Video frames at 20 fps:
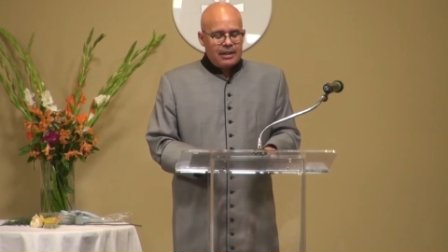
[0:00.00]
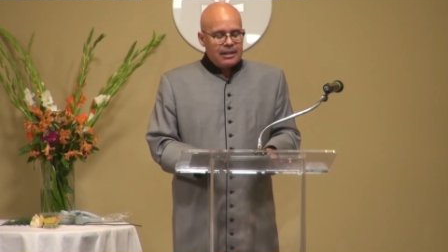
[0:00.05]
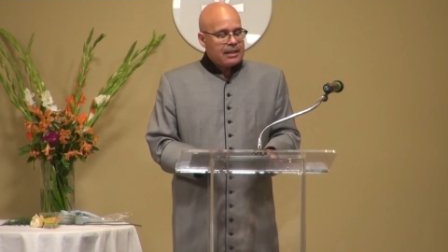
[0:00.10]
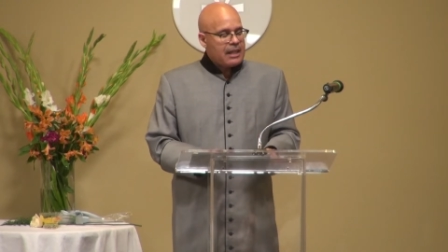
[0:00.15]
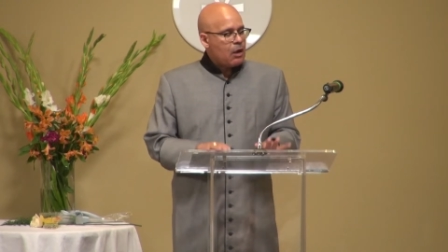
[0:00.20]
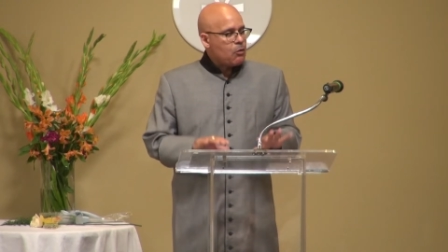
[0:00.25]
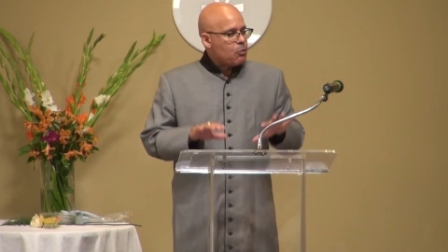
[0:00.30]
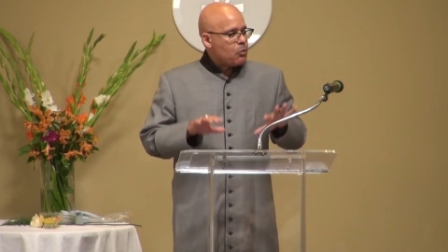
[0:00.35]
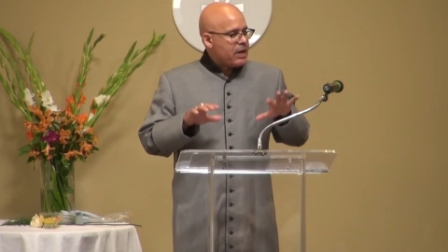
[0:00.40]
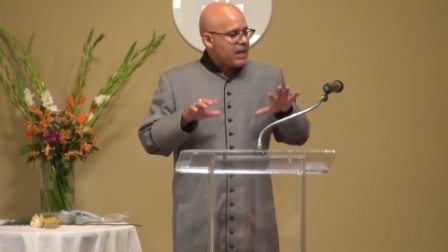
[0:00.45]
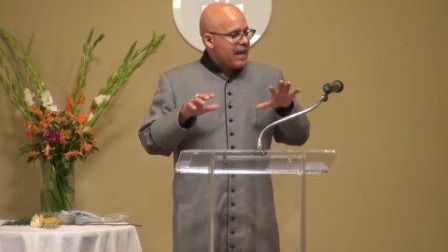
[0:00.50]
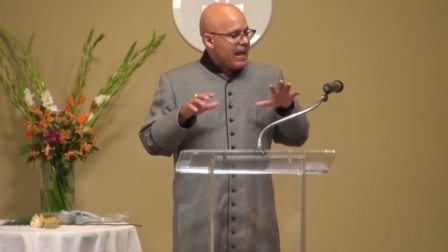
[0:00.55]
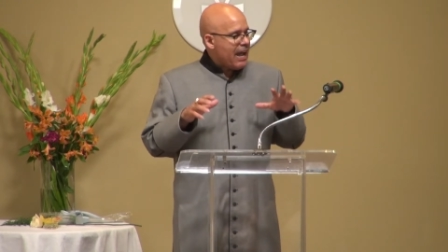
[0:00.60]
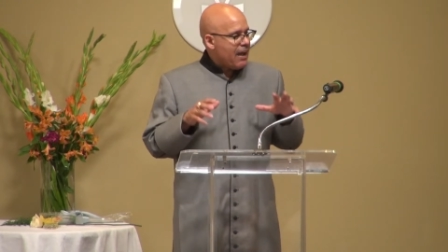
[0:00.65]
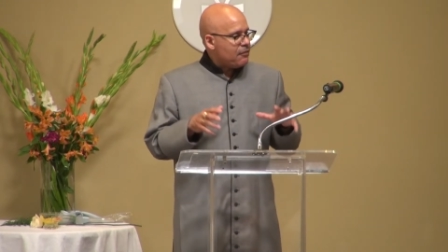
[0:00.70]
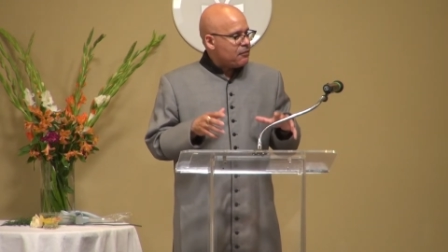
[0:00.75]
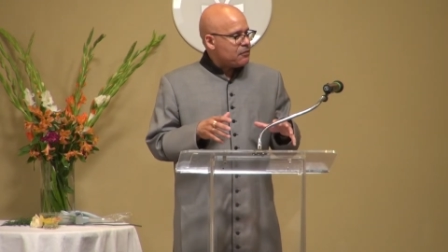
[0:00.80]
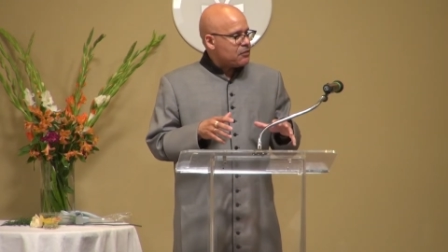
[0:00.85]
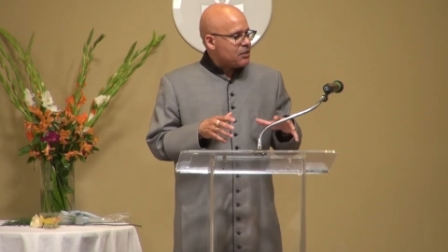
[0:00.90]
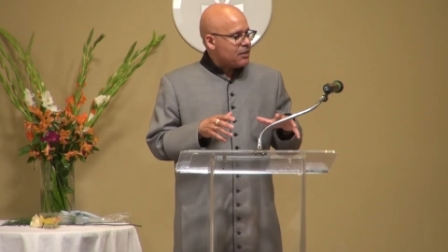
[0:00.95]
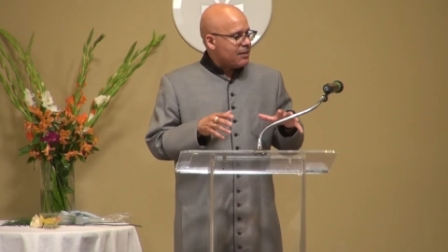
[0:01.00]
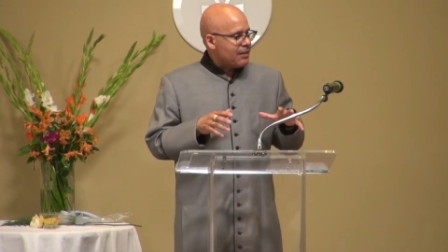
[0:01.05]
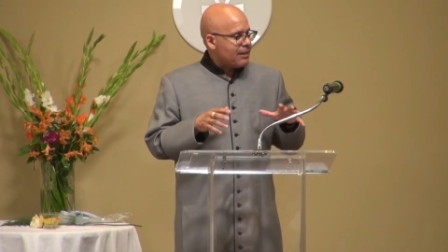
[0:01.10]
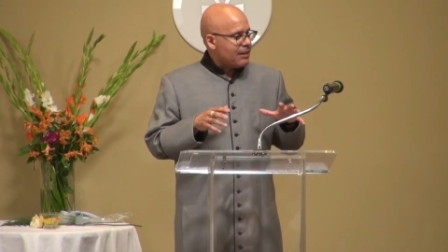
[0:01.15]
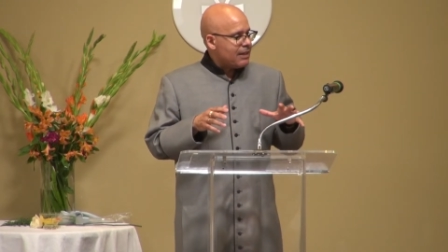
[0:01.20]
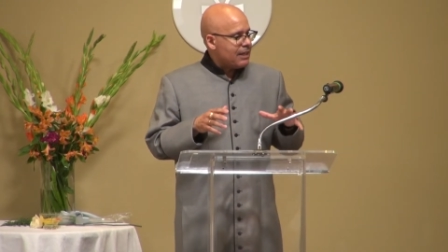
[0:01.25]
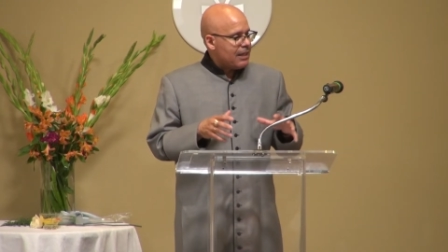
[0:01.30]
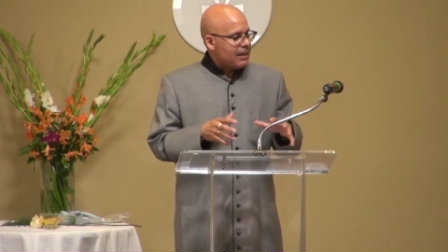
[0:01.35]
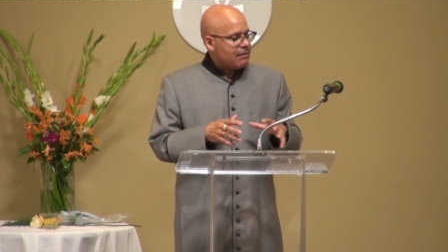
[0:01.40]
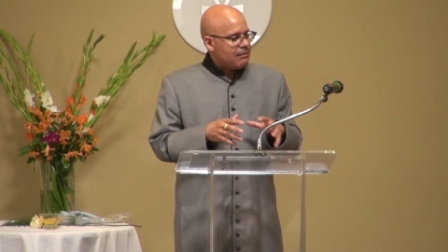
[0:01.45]
that we have to
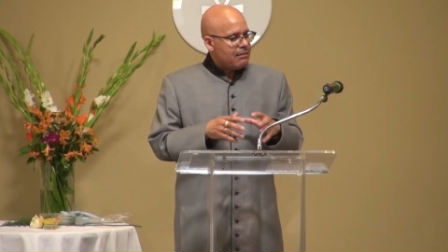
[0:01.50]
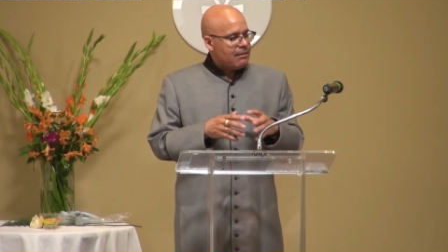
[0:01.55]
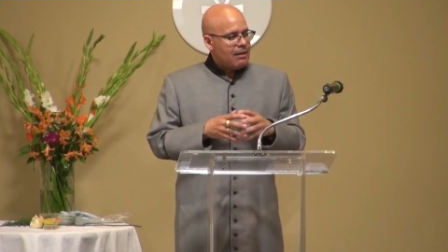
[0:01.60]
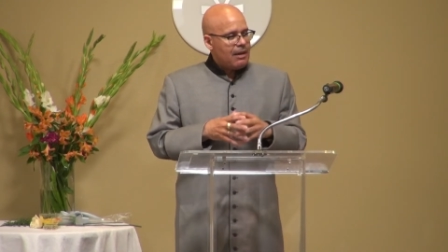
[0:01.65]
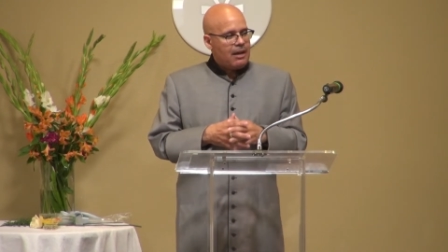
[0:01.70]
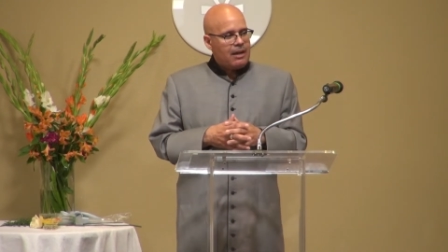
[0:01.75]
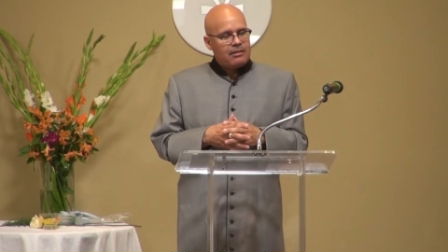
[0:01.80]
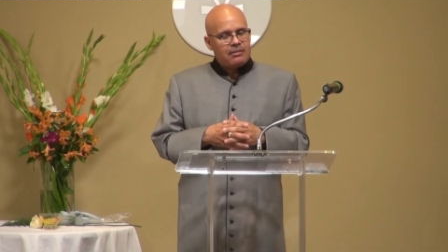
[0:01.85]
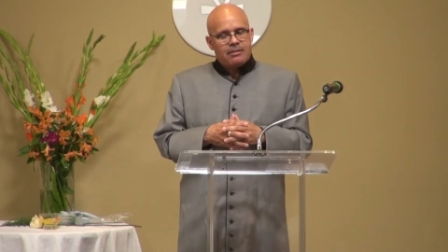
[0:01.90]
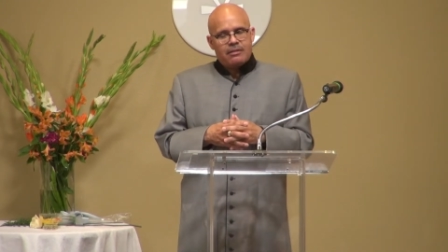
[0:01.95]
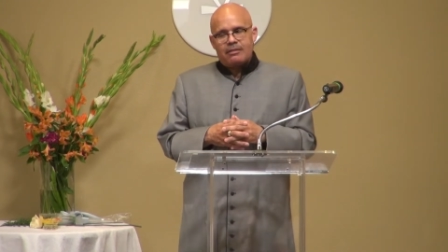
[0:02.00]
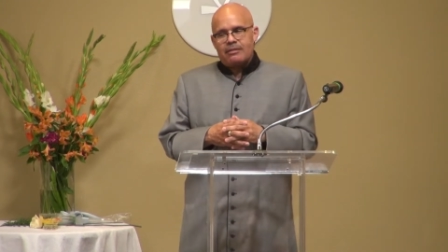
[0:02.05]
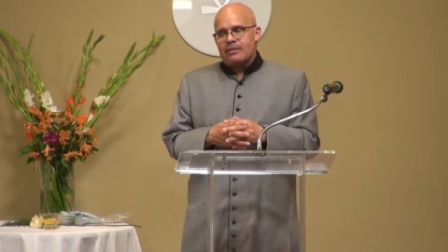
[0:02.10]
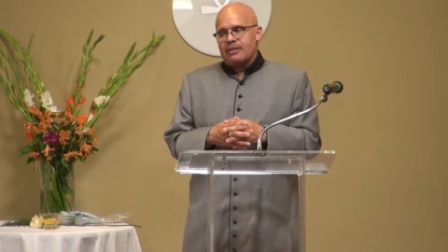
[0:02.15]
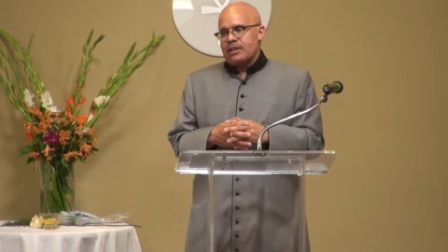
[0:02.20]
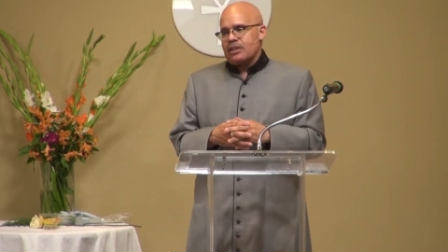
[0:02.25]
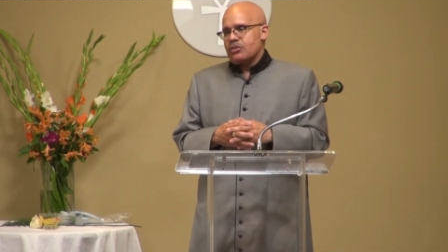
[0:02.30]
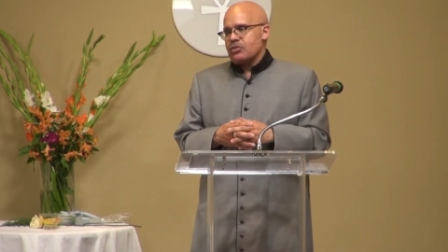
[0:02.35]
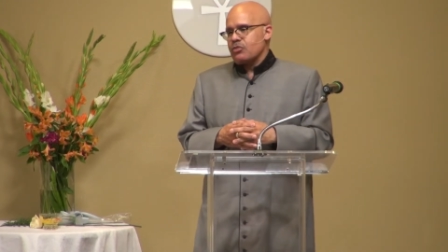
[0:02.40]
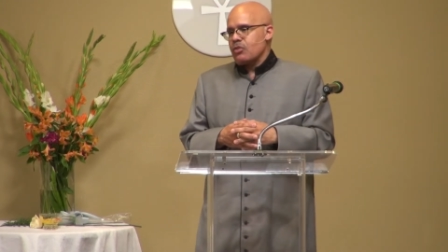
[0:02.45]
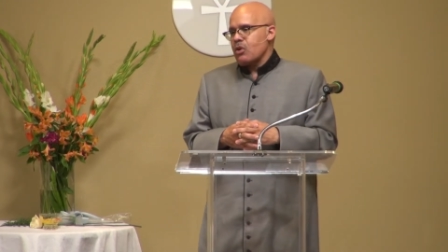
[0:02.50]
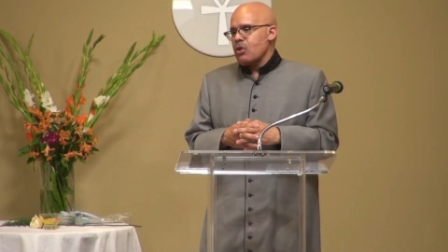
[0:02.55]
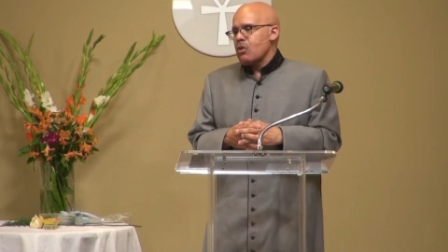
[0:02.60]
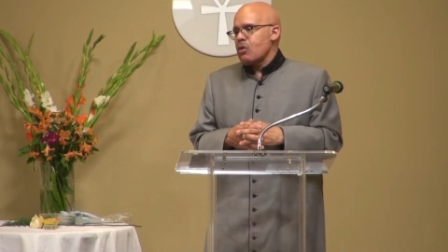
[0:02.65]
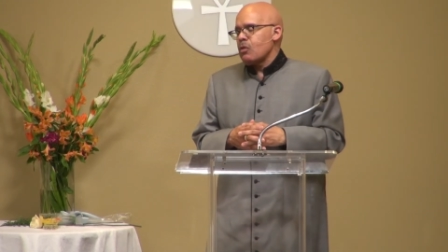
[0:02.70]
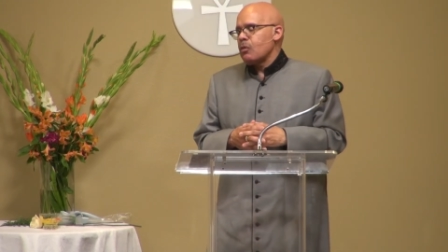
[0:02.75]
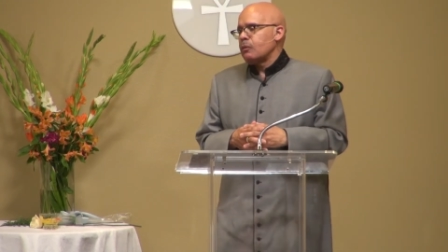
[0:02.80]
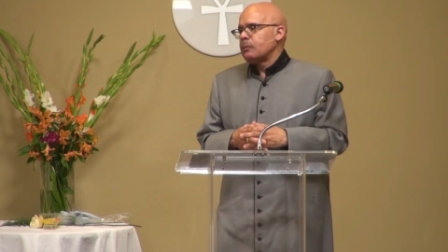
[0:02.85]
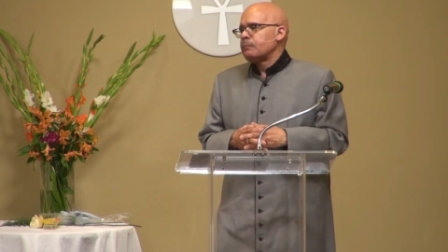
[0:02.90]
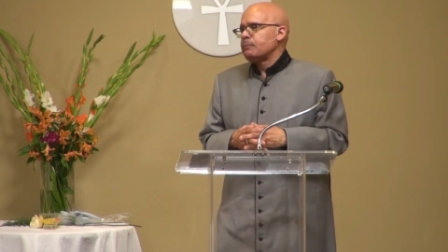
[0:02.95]
get under control.